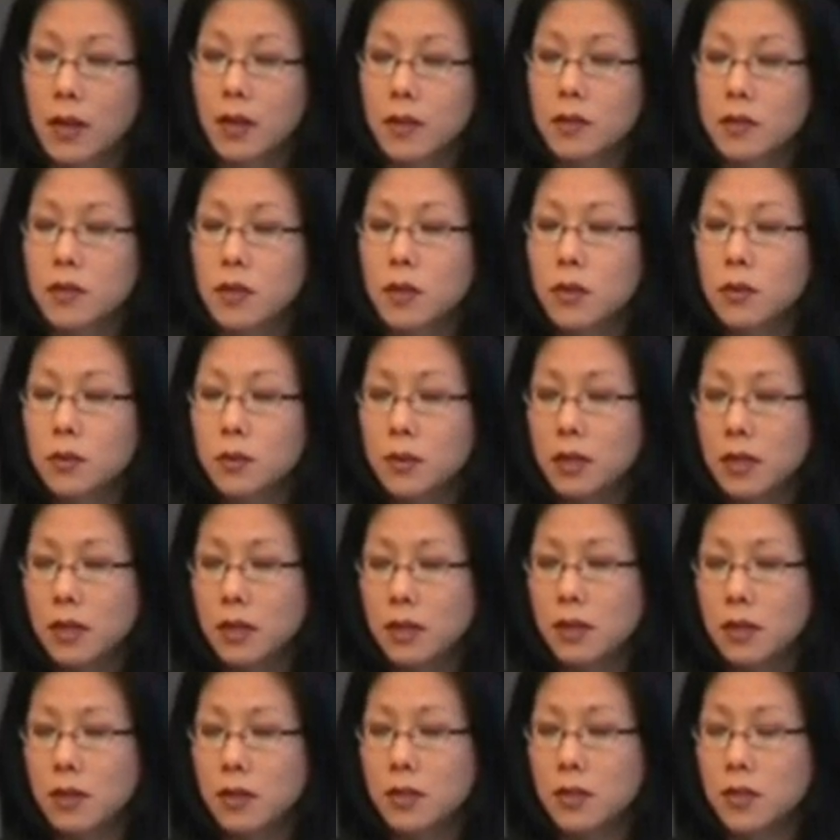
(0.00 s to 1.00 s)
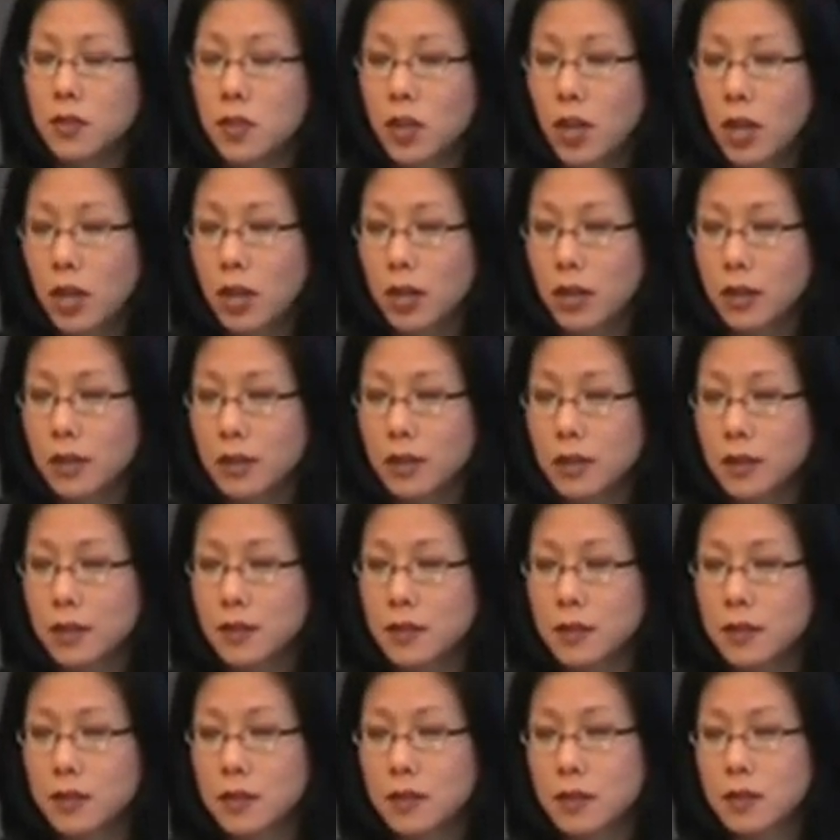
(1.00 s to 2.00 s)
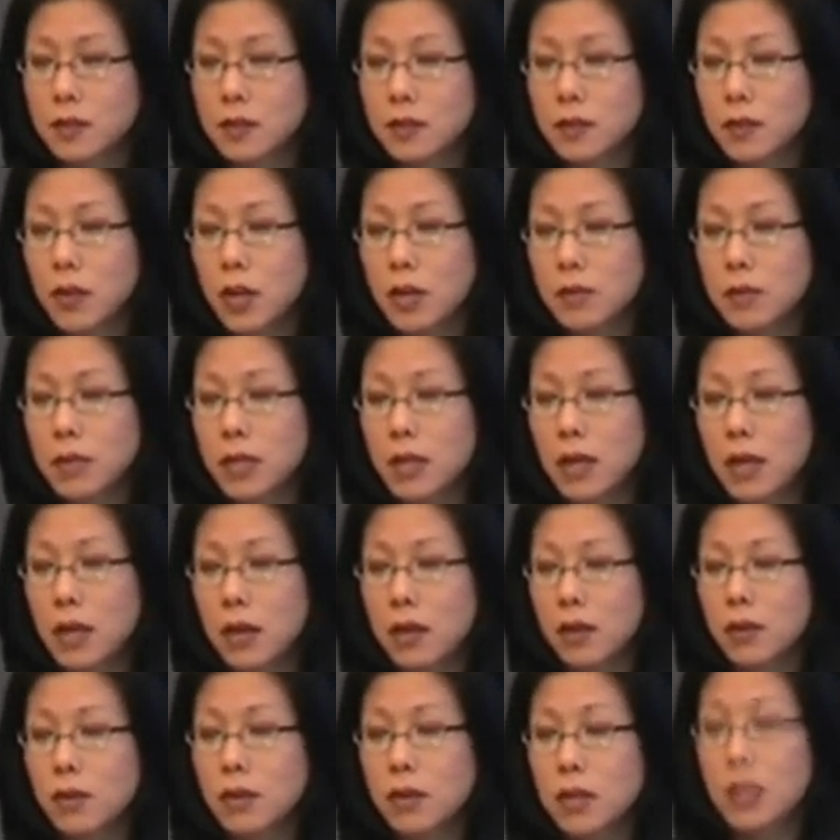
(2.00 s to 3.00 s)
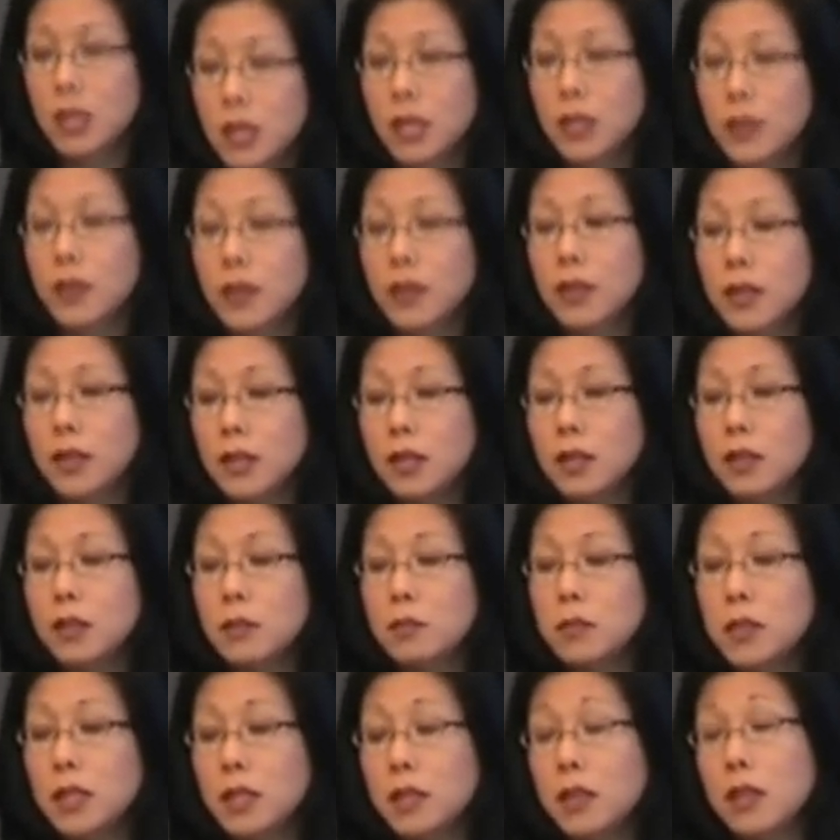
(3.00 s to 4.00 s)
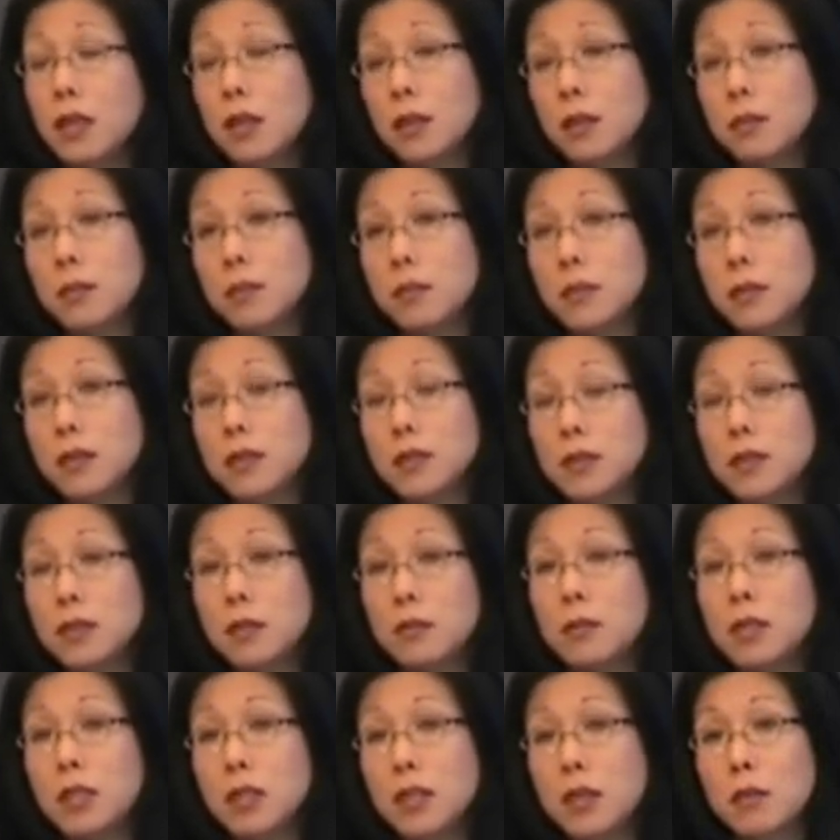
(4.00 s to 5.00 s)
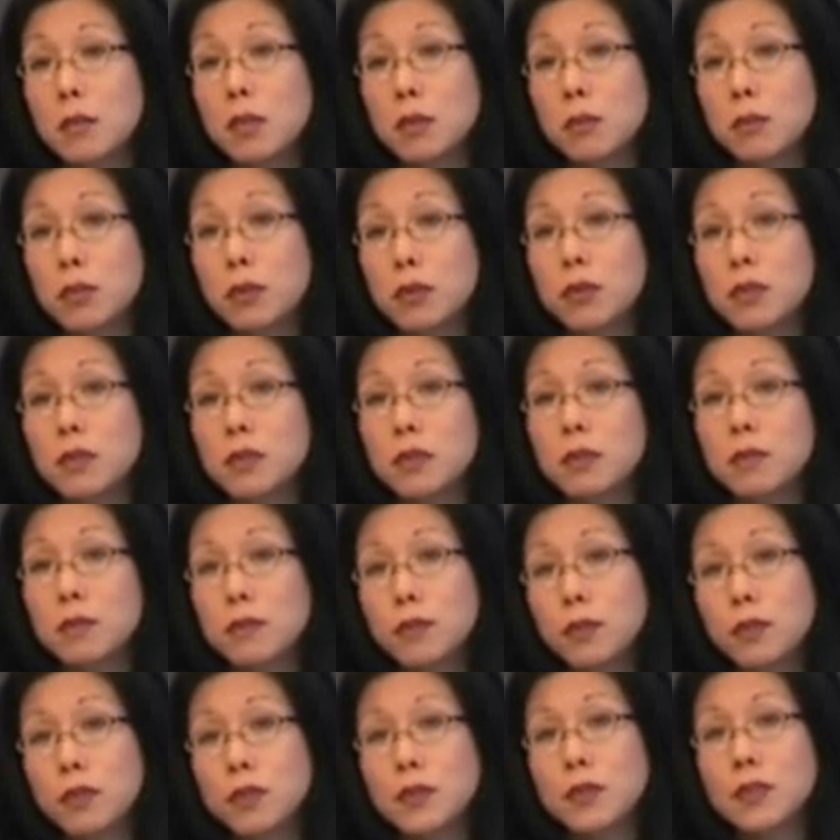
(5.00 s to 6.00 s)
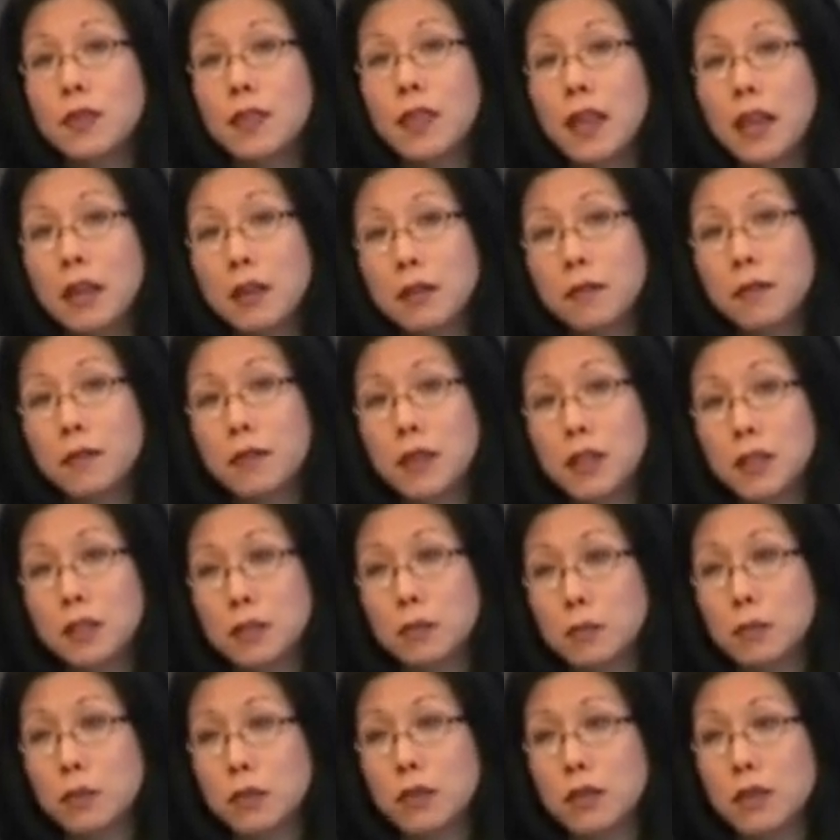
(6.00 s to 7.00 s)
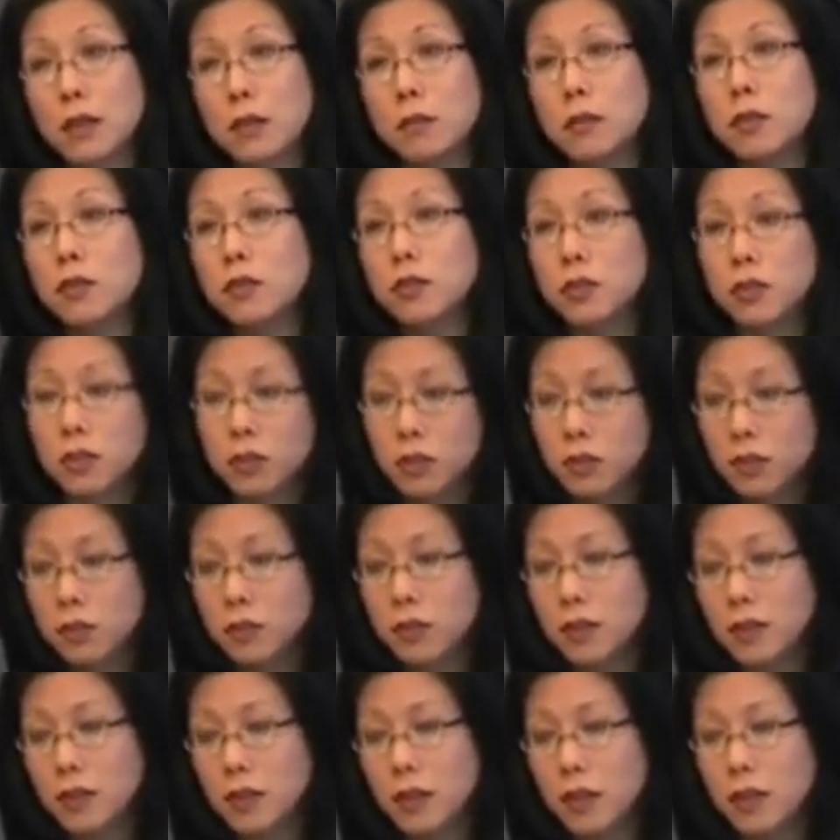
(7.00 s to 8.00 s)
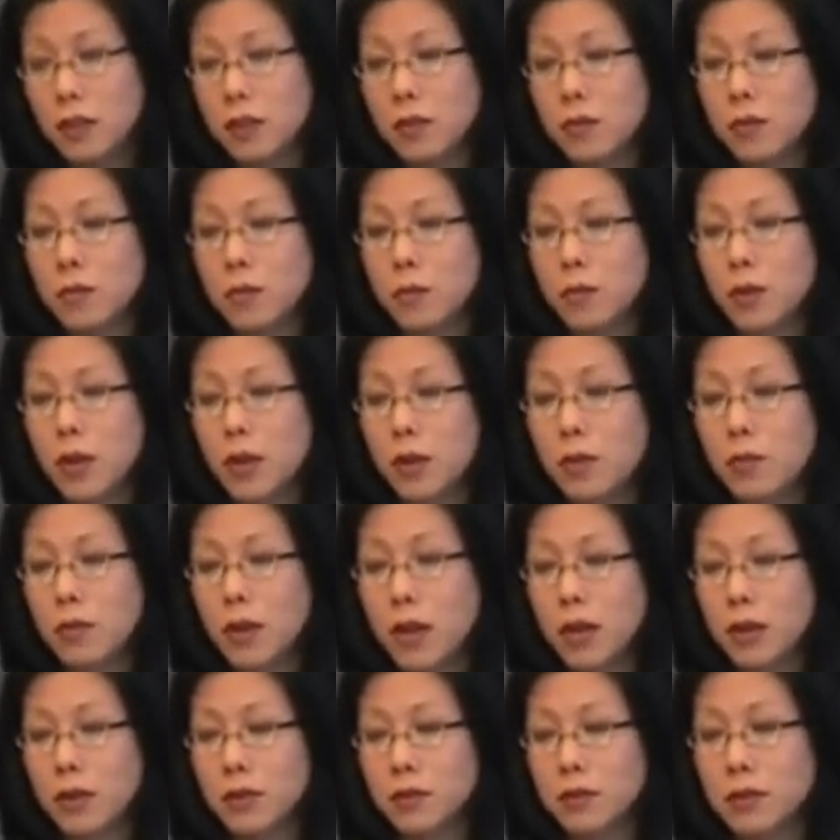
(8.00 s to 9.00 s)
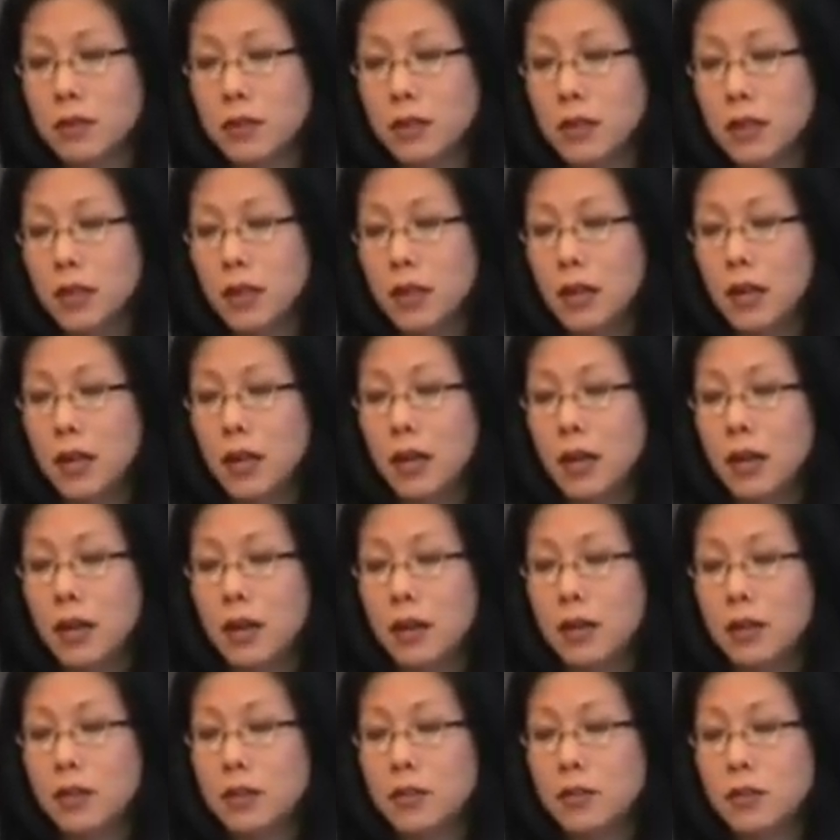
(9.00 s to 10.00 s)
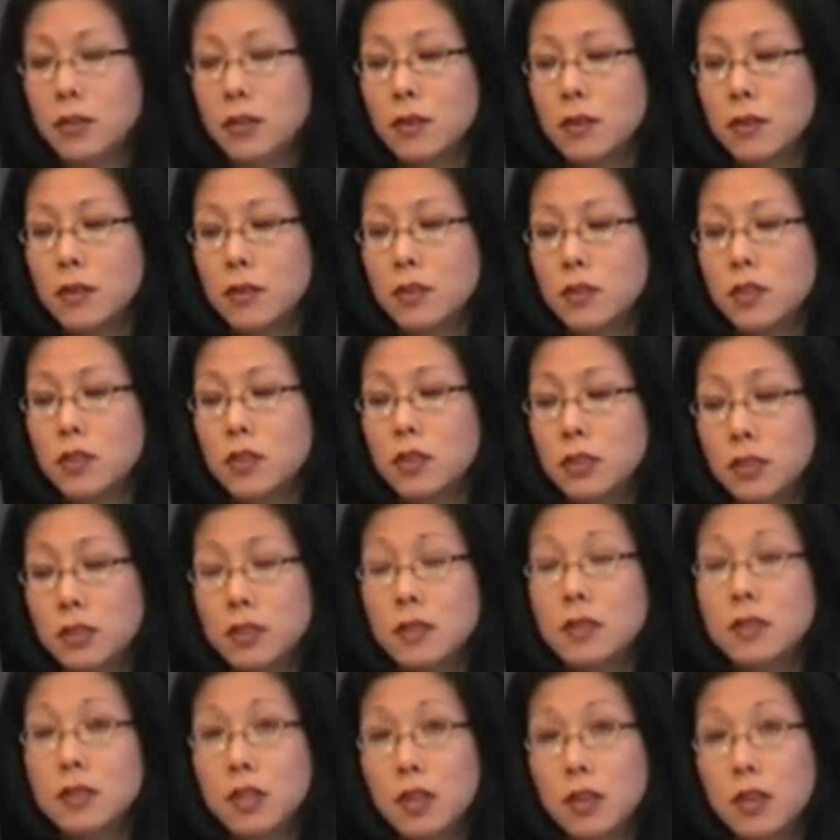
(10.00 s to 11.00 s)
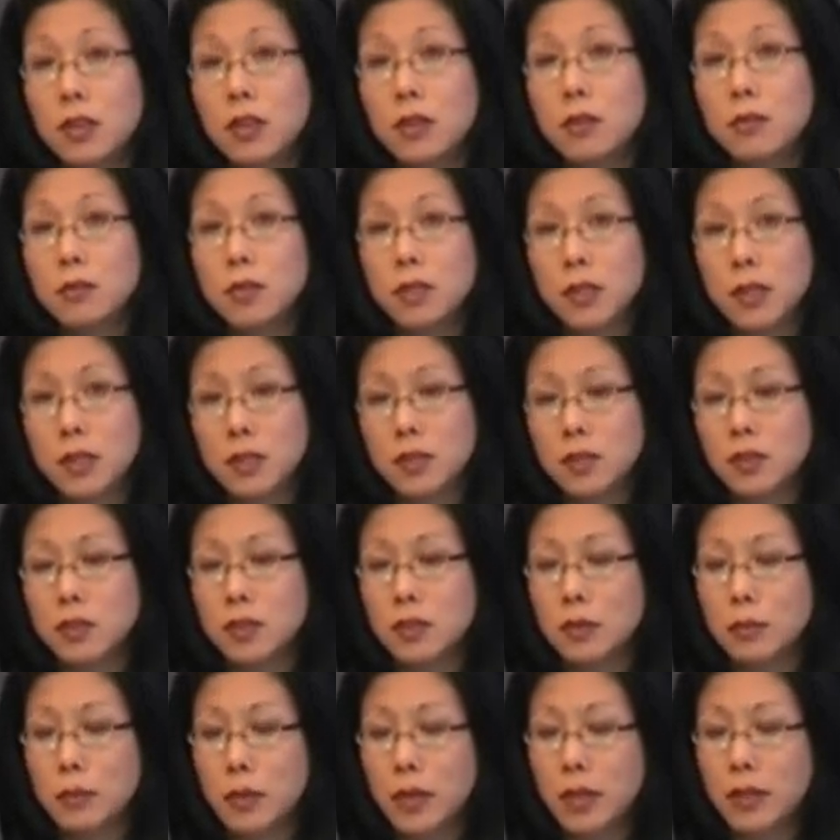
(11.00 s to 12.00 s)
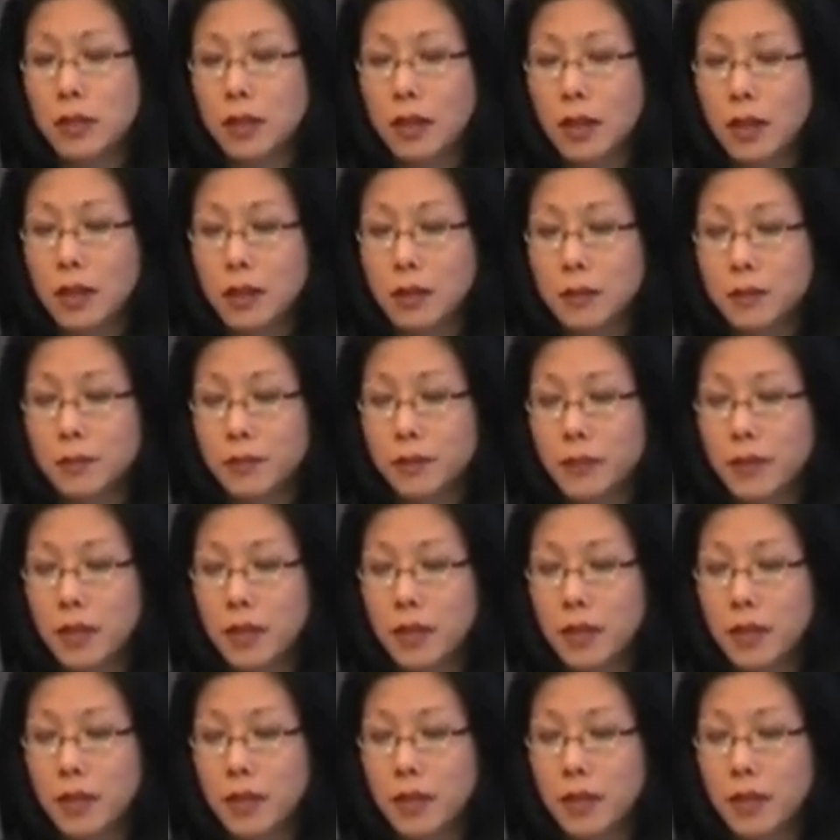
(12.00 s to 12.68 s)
So here John is describing how the key to meet them is to meet them in person first, then Facebook them. You shouldn't do it the other way around. Uh, you, you shouldn't start a relationship online.